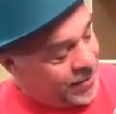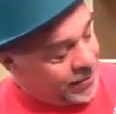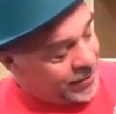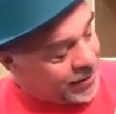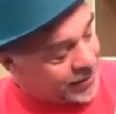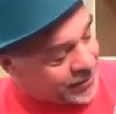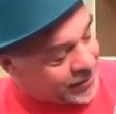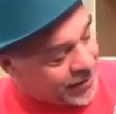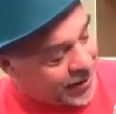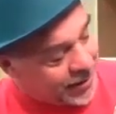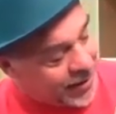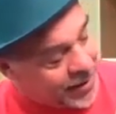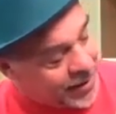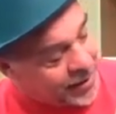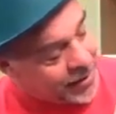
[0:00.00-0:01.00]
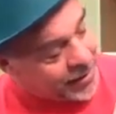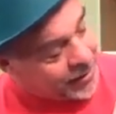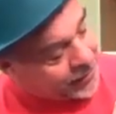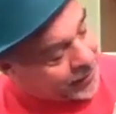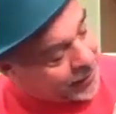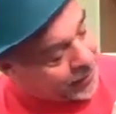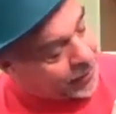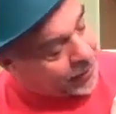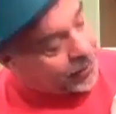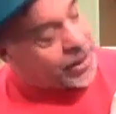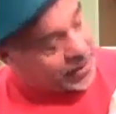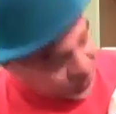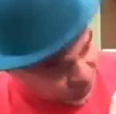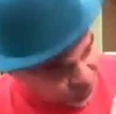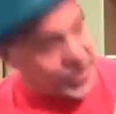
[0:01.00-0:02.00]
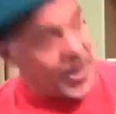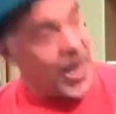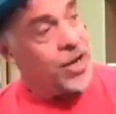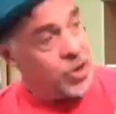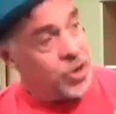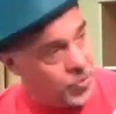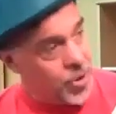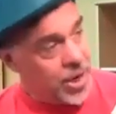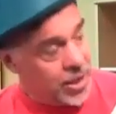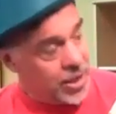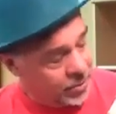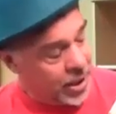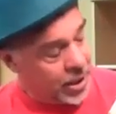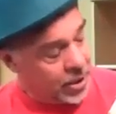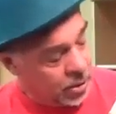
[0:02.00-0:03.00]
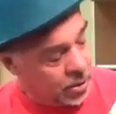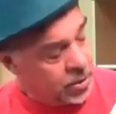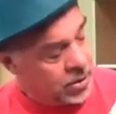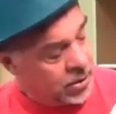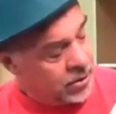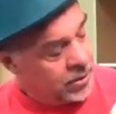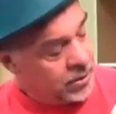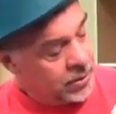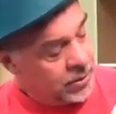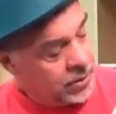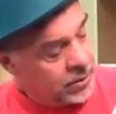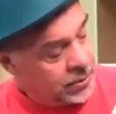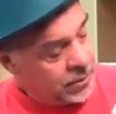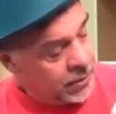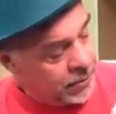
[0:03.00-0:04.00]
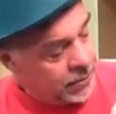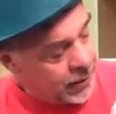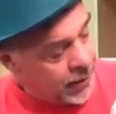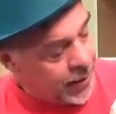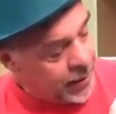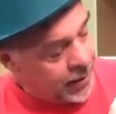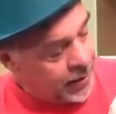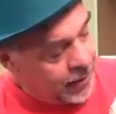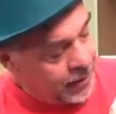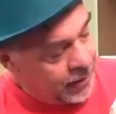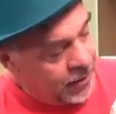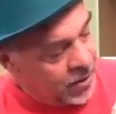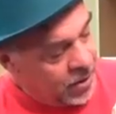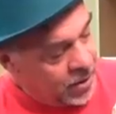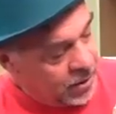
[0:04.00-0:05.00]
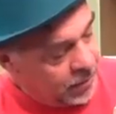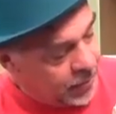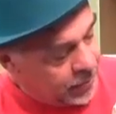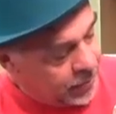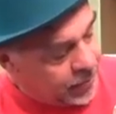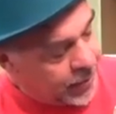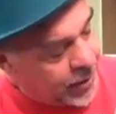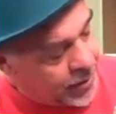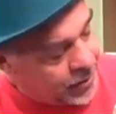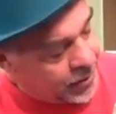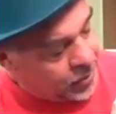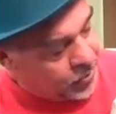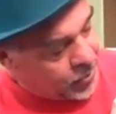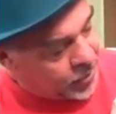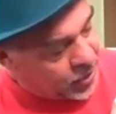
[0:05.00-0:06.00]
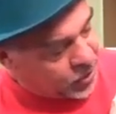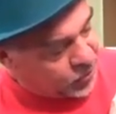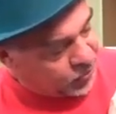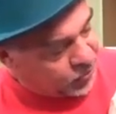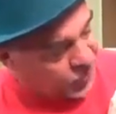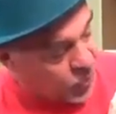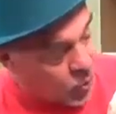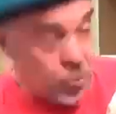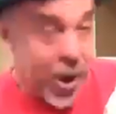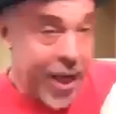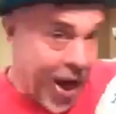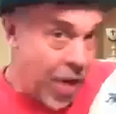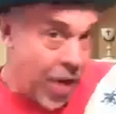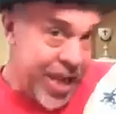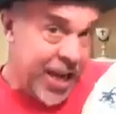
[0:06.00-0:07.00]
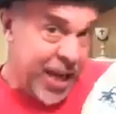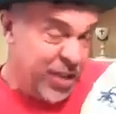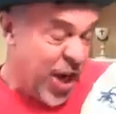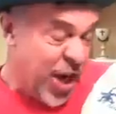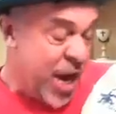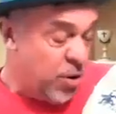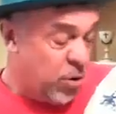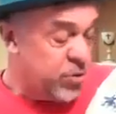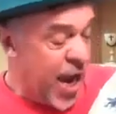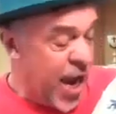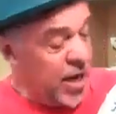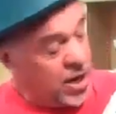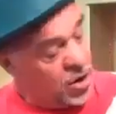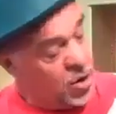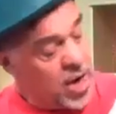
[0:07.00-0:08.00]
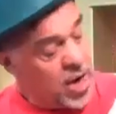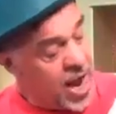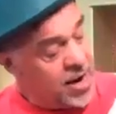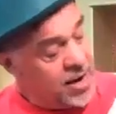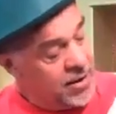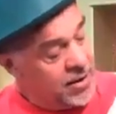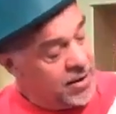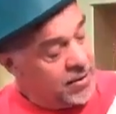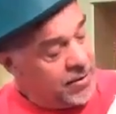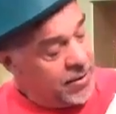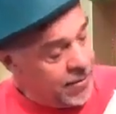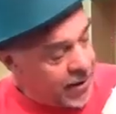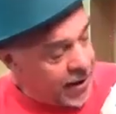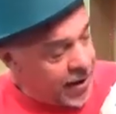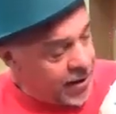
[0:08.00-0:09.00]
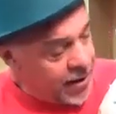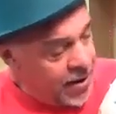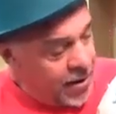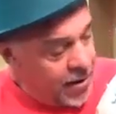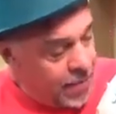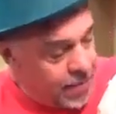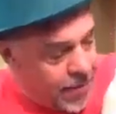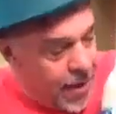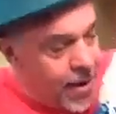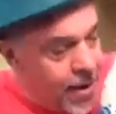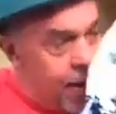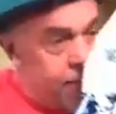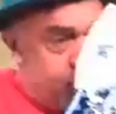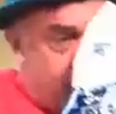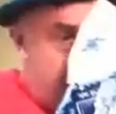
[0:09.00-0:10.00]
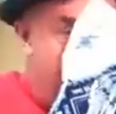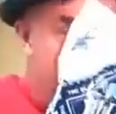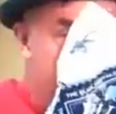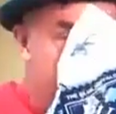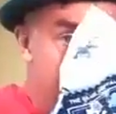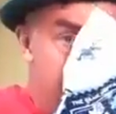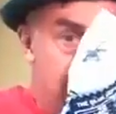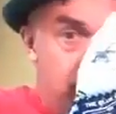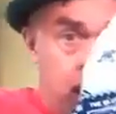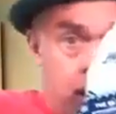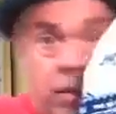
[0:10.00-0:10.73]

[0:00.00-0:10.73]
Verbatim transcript: Just like I eat a little, just like you eat a little. Okay, what are we going to do with this food? Well, I think Jane will take it, okay? Okay, bye, everybody.